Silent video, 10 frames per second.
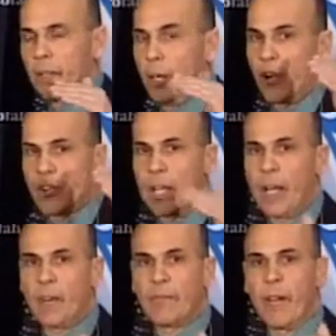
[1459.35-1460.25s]
and our
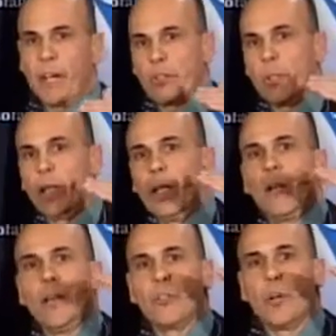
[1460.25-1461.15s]
staff actually
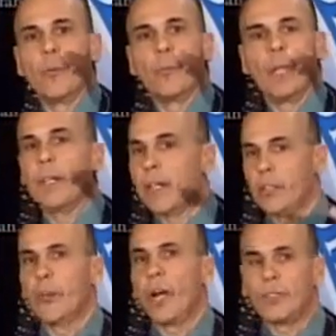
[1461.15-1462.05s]
termed it
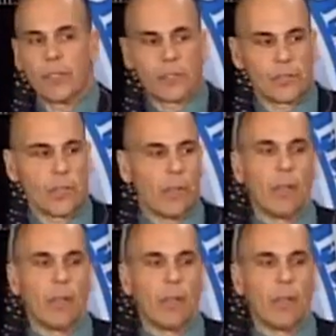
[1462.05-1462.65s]
in crisis,